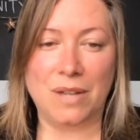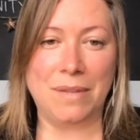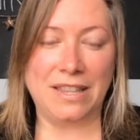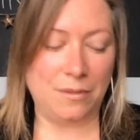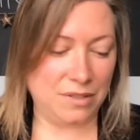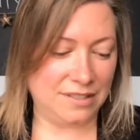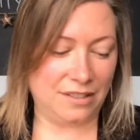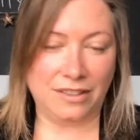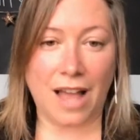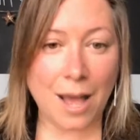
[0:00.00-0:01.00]
I mean, that was
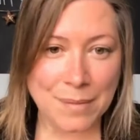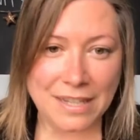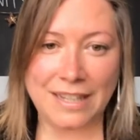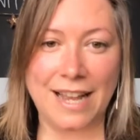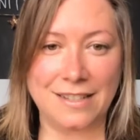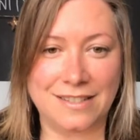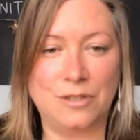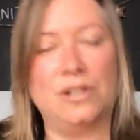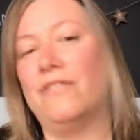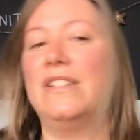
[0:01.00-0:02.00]
lobbied against
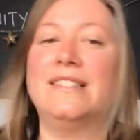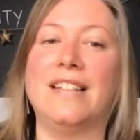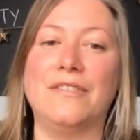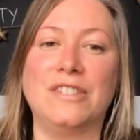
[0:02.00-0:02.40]
and all of this stuff.